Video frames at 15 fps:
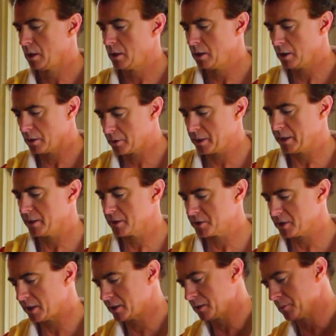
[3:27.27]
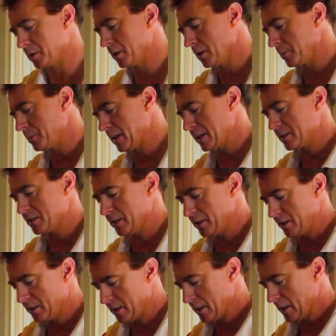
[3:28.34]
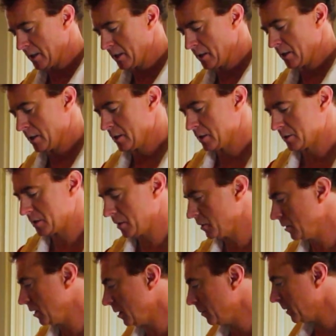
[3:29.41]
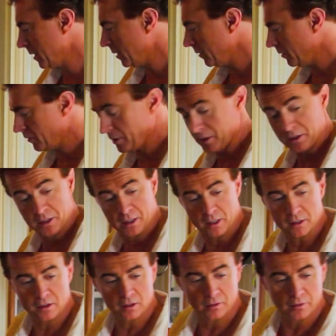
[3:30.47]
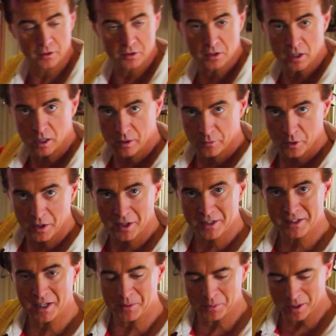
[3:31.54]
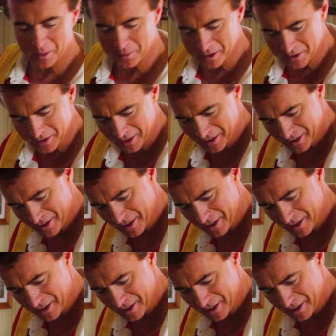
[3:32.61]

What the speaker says: Okay, they're starting to brown up nicely. So a little bit of the extra virgin olive oil, as I promised.